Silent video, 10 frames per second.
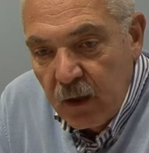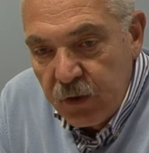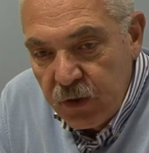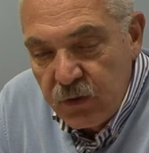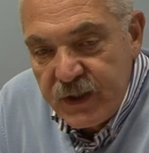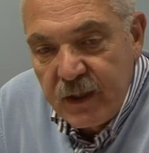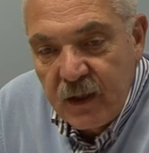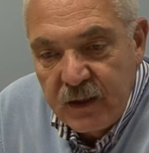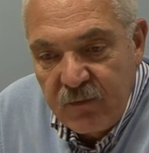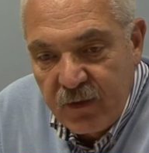
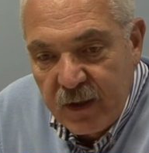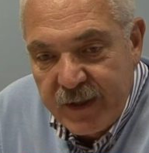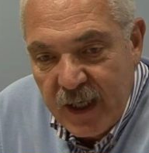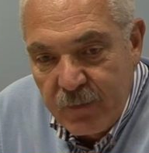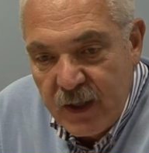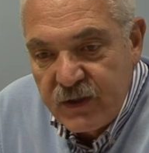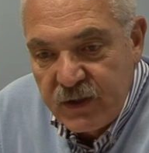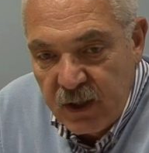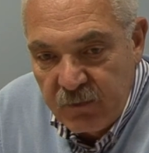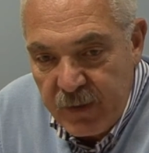using different
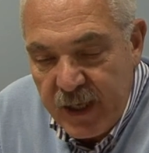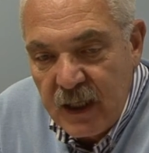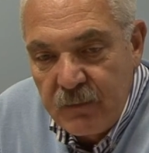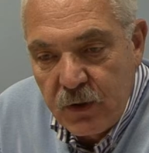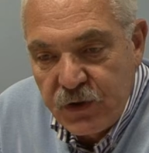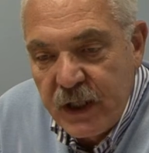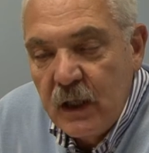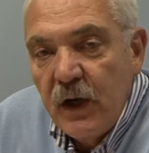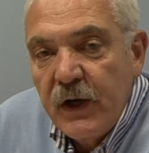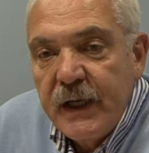elements and mainly
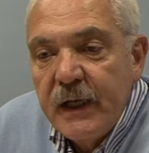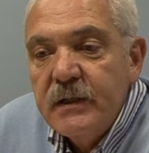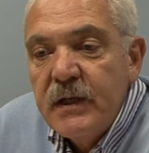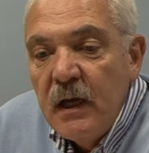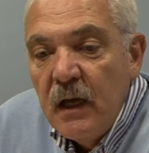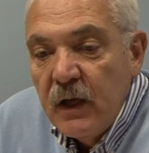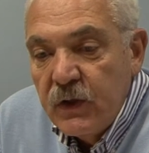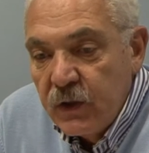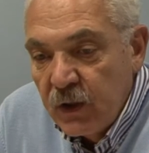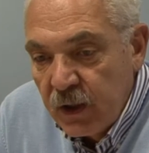machine learnings,
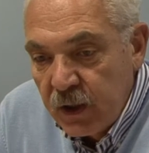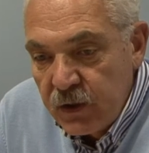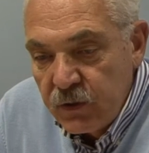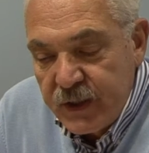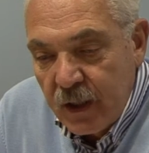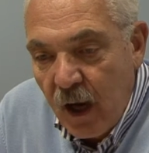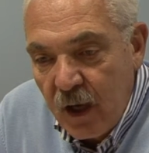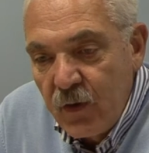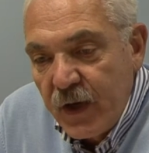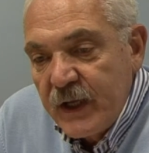uh, using
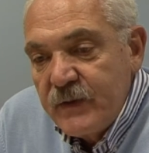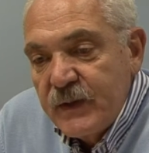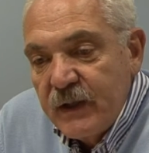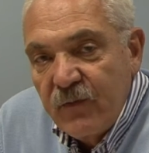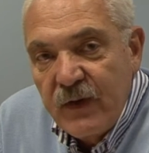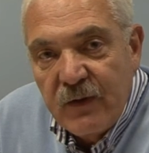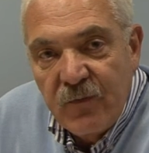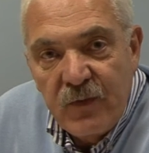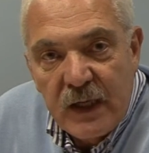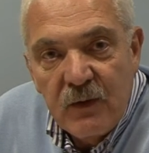algorithms, we
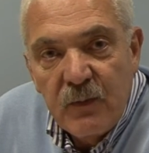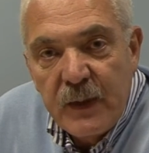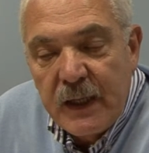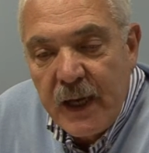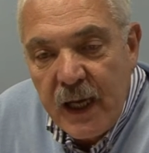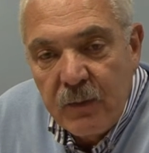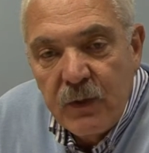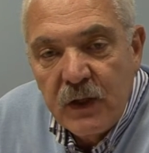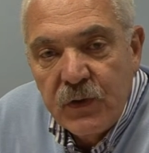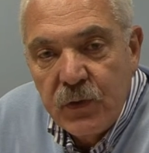will be
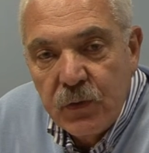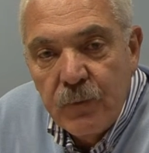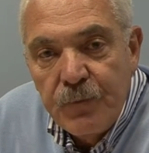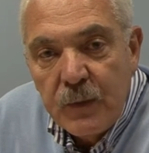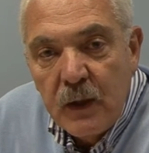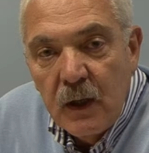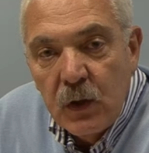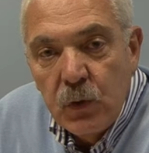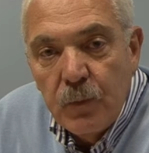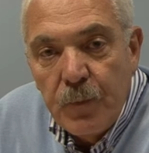able to
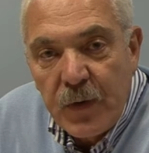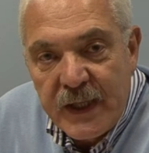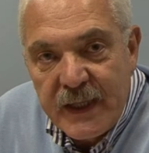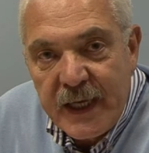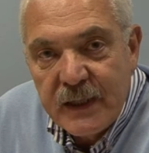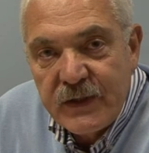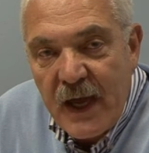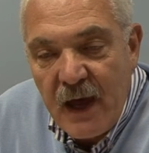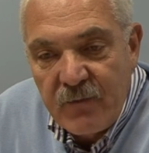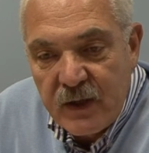to predict
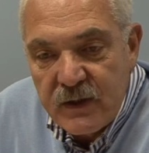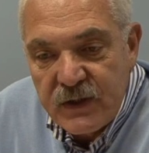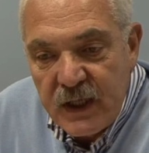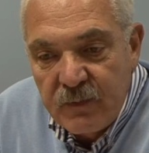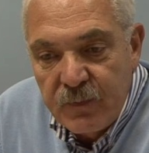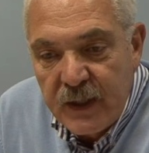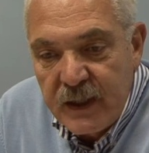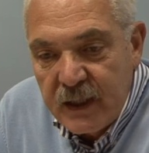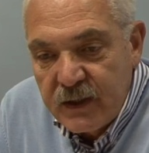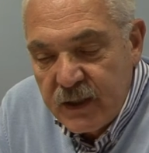events and
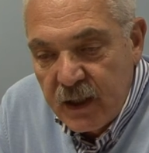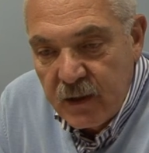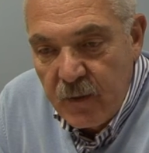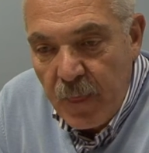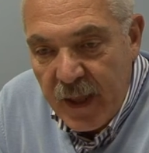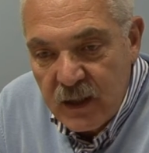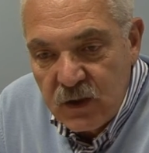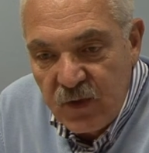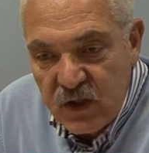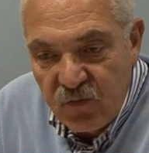predict uh,
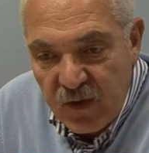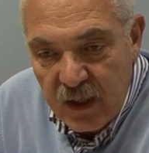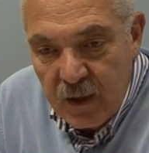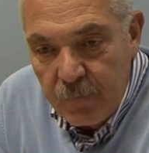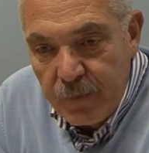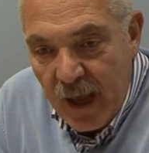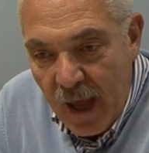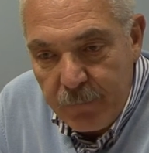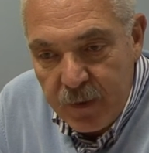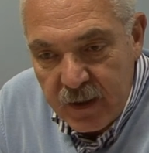things which will
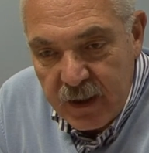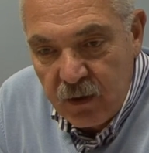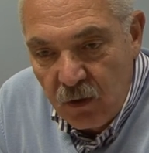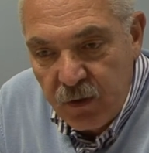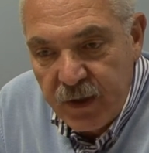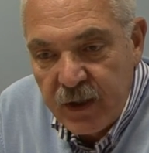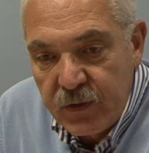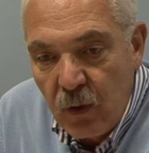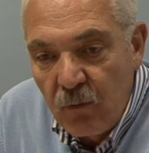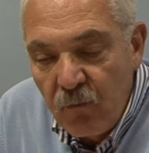happen in order
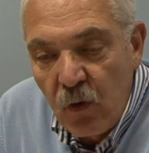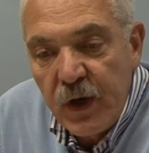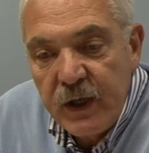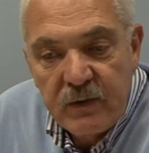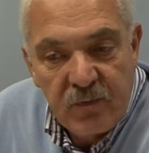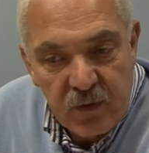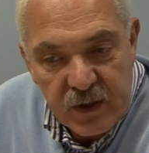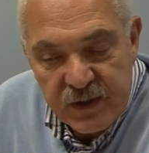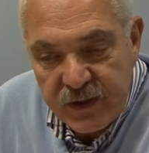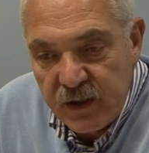to avoid, for
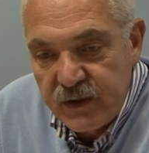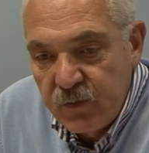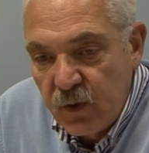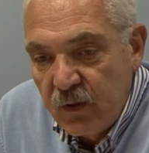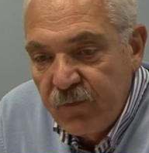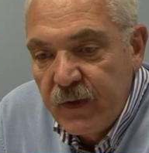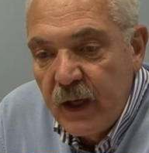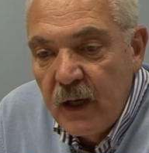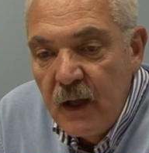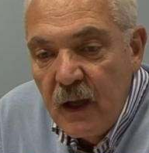instance, one of
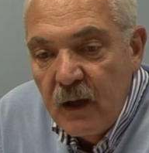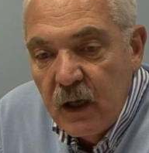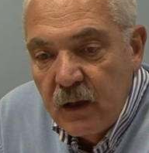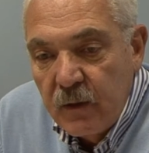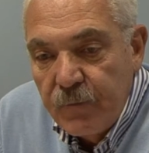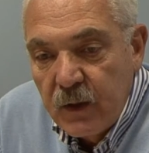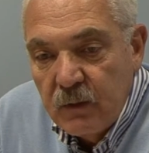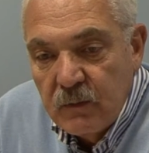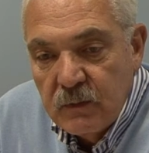the um,